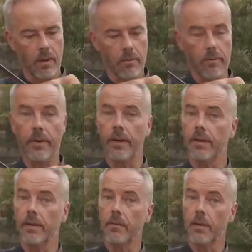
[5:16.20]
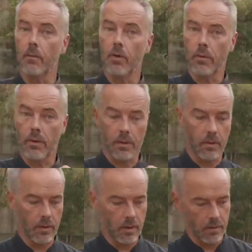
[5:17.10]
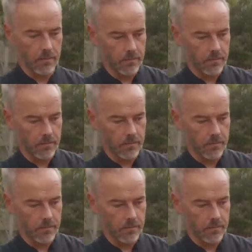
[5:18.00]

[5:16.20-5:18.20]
you will find something more. We are not done.